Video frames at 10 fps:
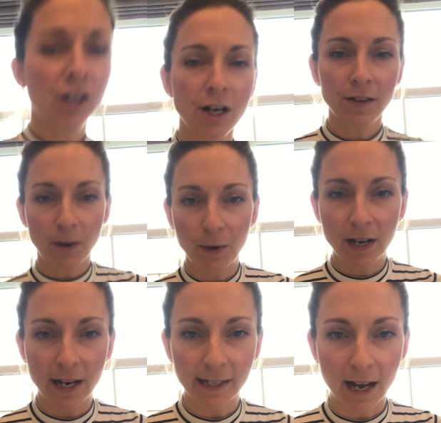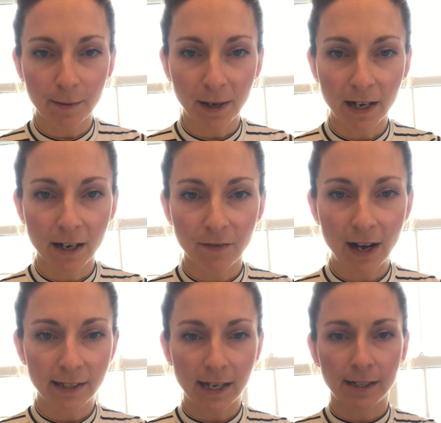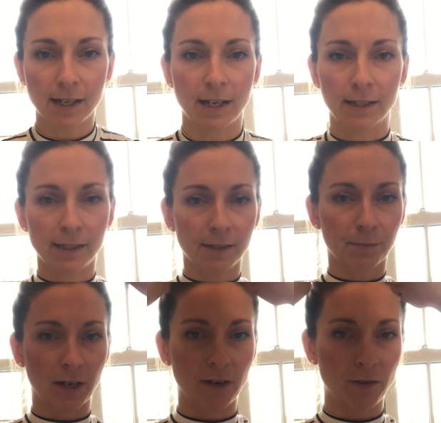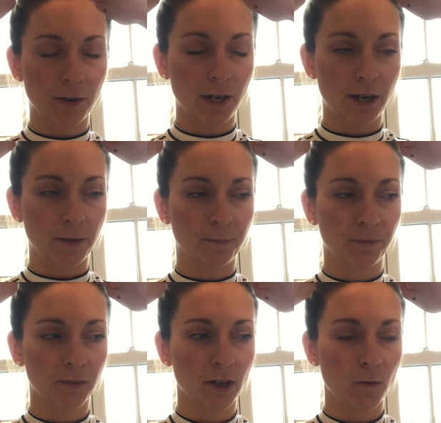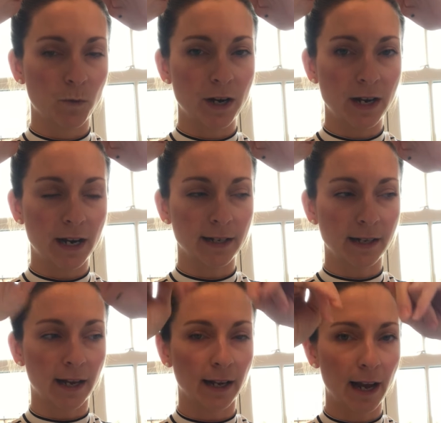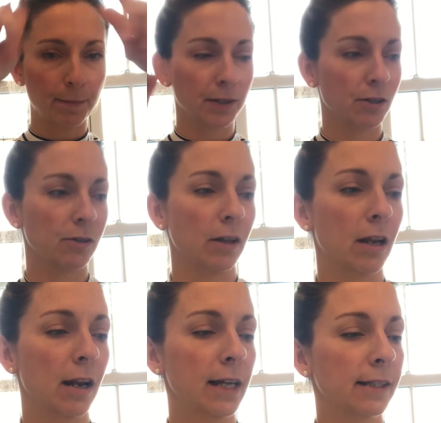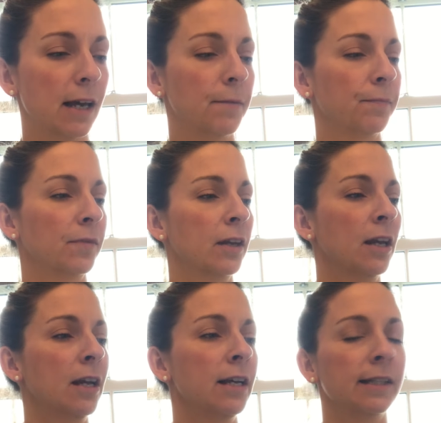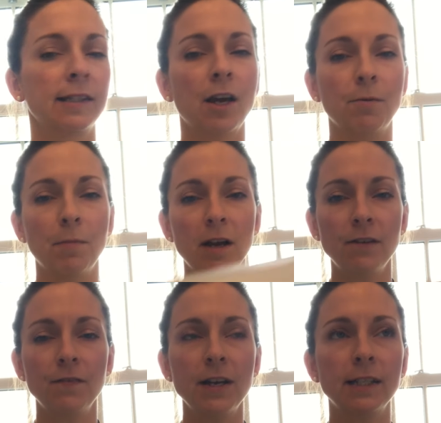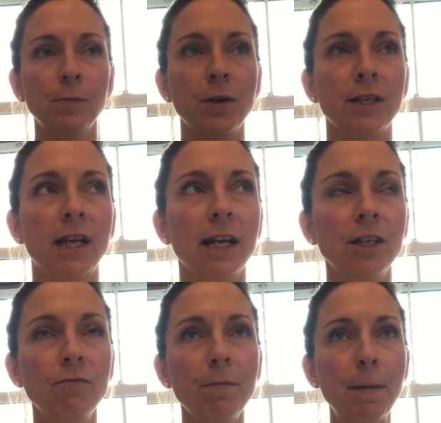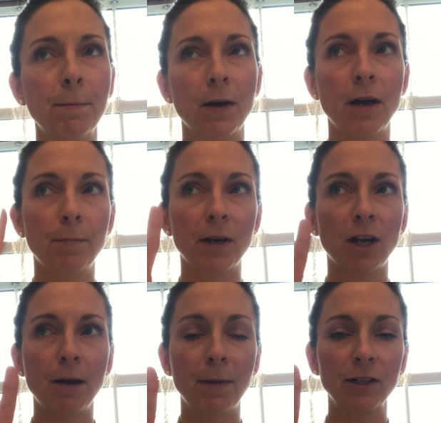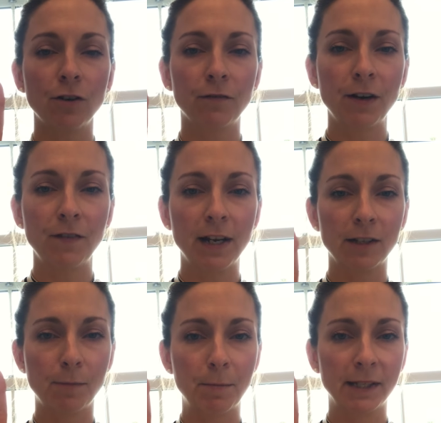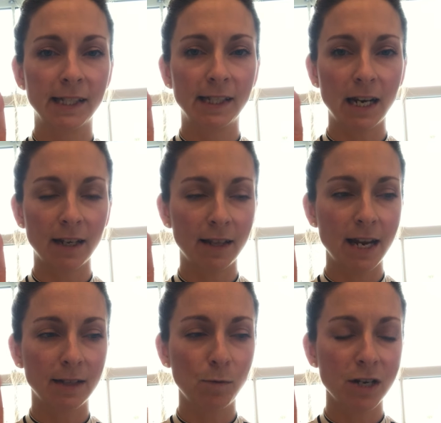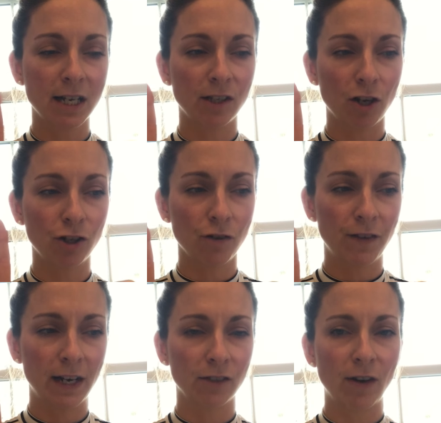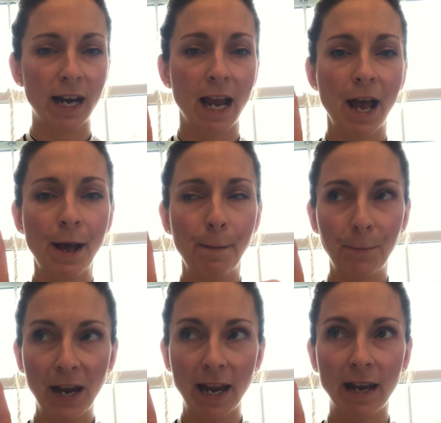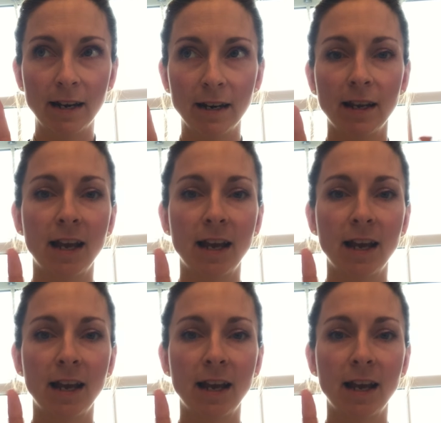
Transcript: do you think we need at the beginning of our sentence? I'm going to give you a clue. We need a capital letter. So my first word, can you remember, by going back to your Fred fingers, remember, stick these words onto your fingers. Ready? Pin